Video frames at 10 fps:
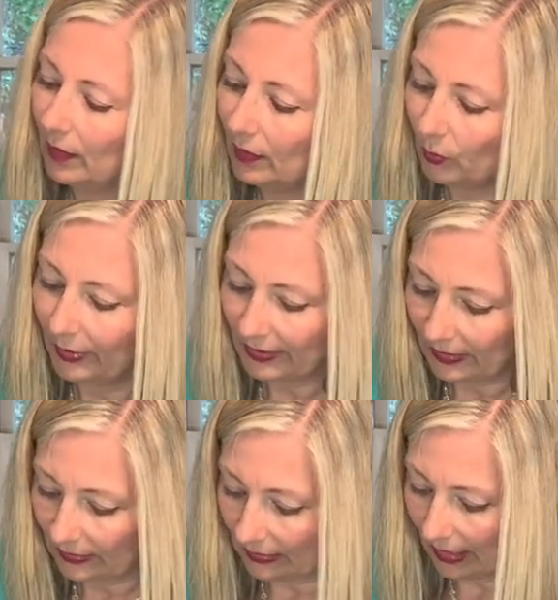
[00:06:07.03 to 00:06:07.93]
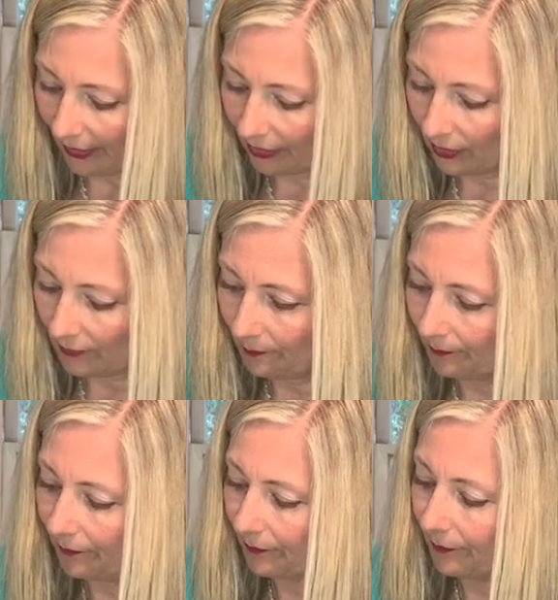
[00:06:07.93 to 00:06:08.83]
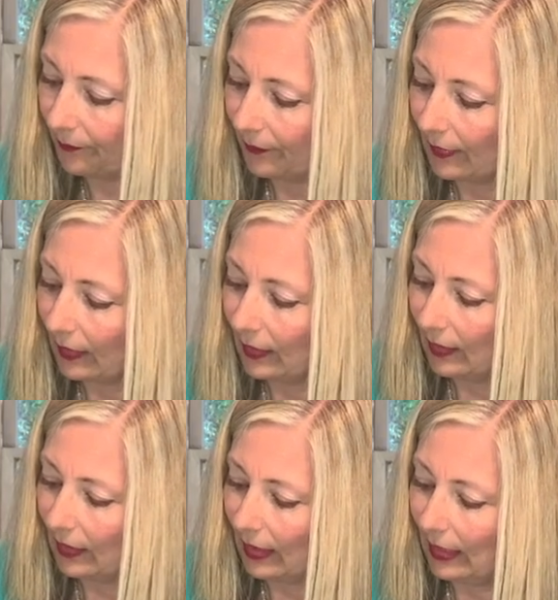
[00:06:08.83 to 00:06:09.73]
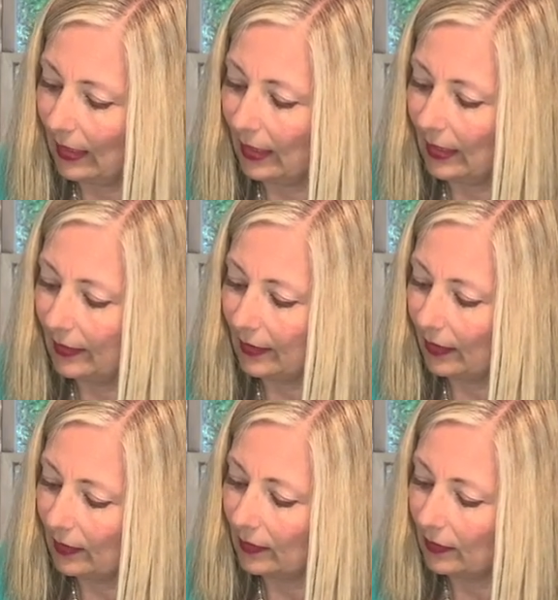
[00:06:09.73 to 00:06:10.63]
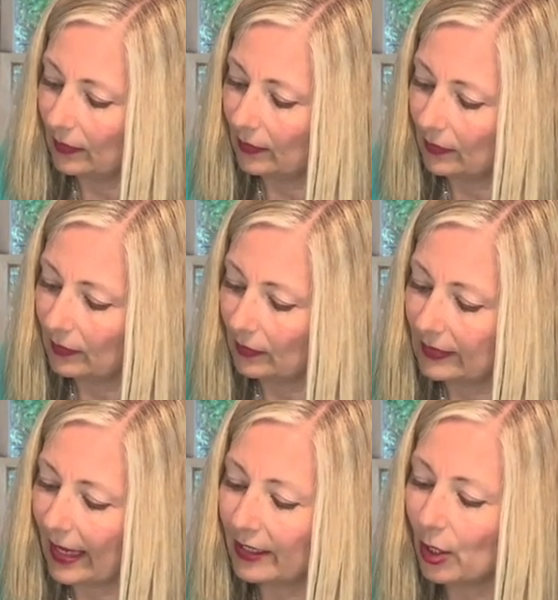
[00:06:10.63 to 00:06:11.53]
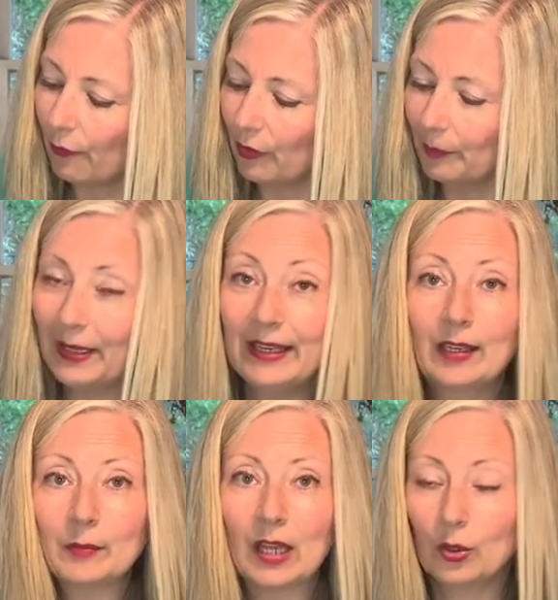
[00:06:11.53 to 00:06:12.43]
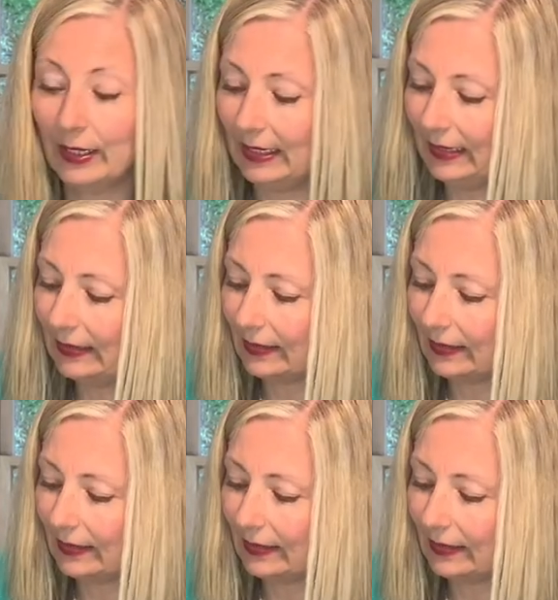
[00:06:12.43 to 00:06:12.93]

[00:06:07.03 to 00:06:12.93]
Whisk it together and set it over medium-low heat.